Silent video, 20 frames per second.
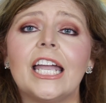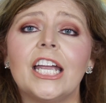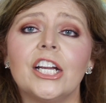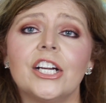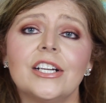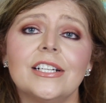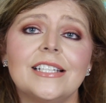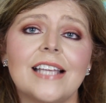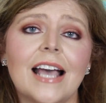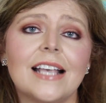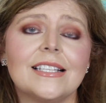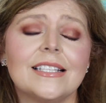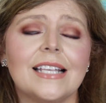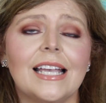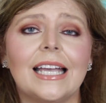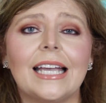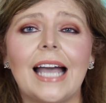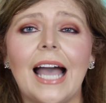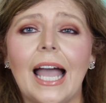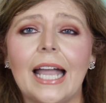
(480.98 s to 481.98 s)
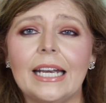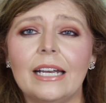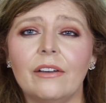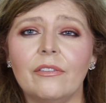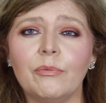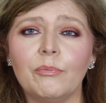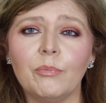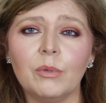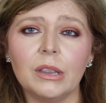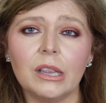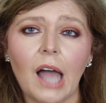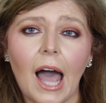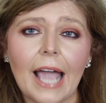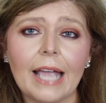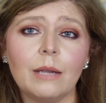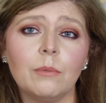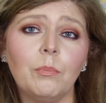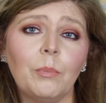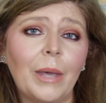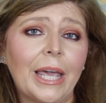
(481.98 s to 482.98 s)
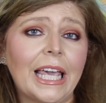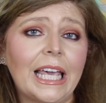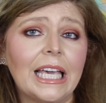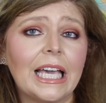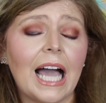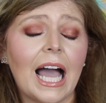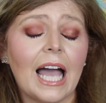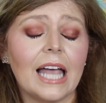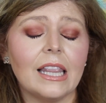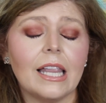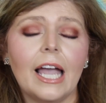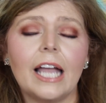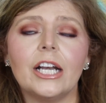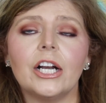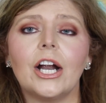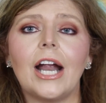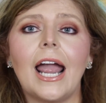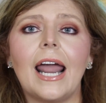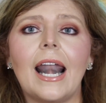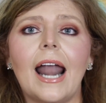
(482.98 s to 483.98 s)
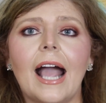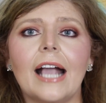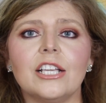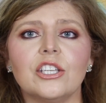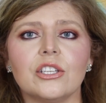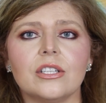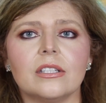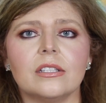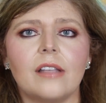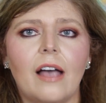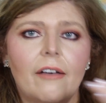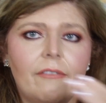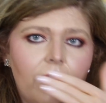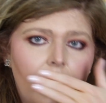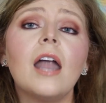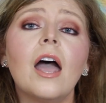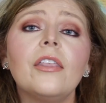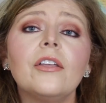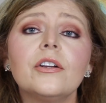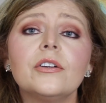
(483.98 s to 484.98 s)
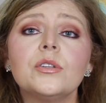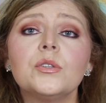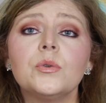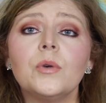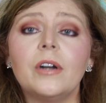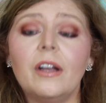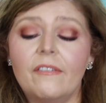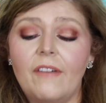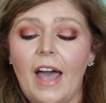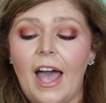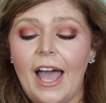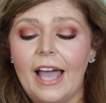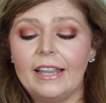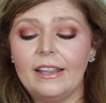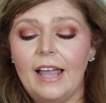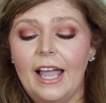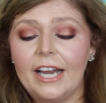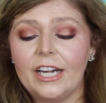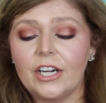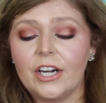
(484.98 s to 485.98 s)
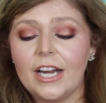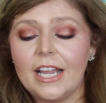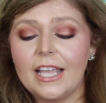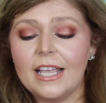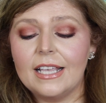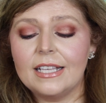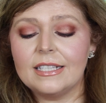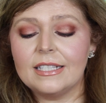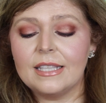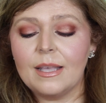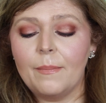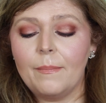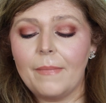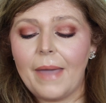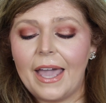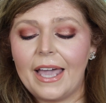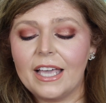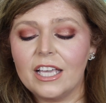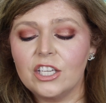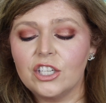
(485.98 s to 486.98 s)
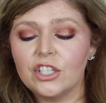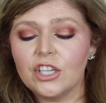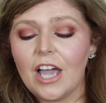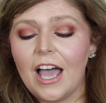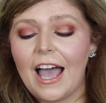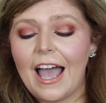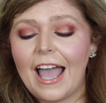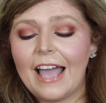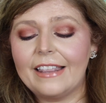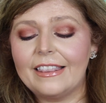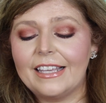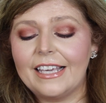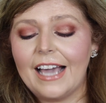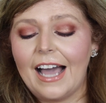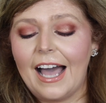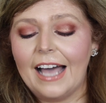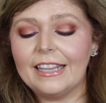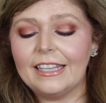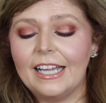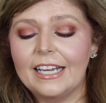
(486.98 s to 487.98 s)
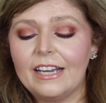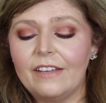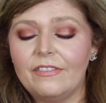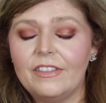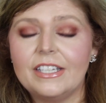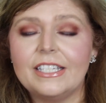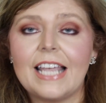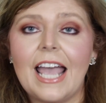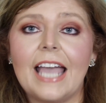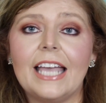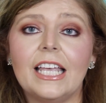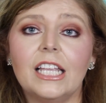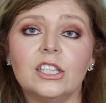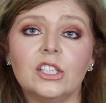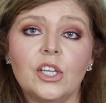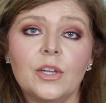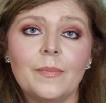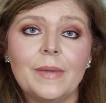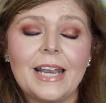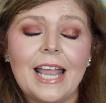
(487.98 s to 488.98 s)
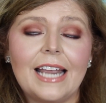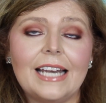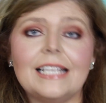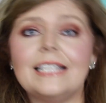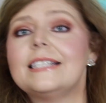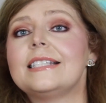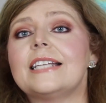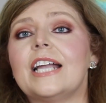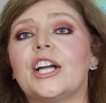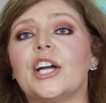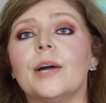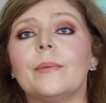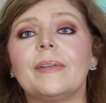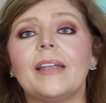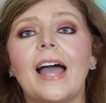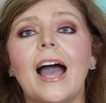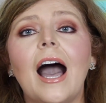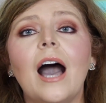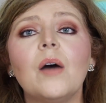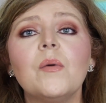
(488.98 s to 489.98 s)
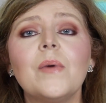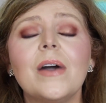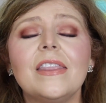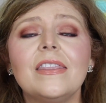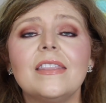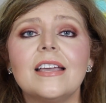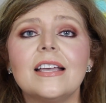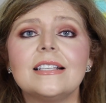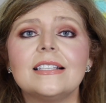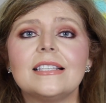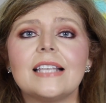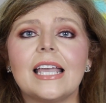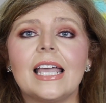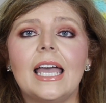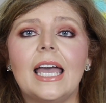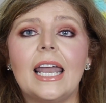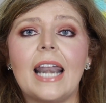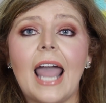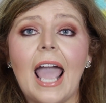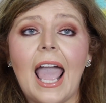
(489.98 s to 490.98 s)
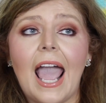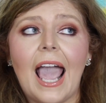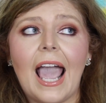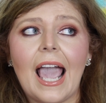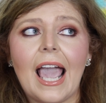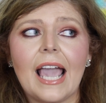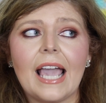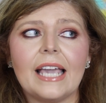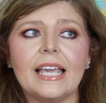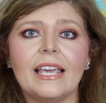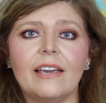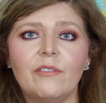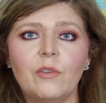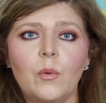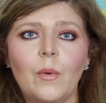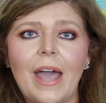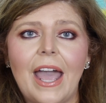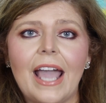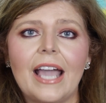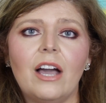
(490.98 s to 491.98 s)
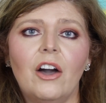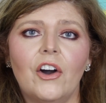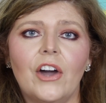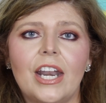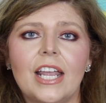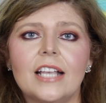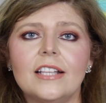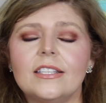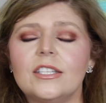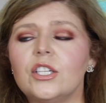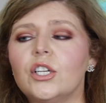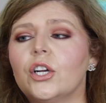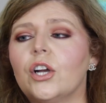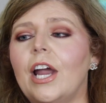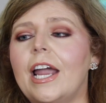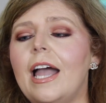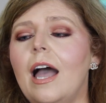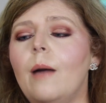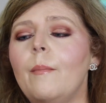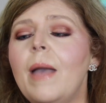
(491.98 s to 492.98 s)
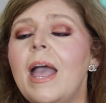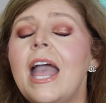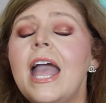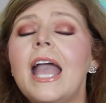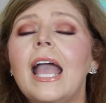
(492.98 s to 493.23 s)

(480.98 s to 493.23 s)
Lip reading: iridescent kind of light pink highlighter, and I just love it. Another sort of highlighter is the Maya Chai, the Highlight of the Day Illuminating Serum. Now, I won this in a giveaway on Instagram,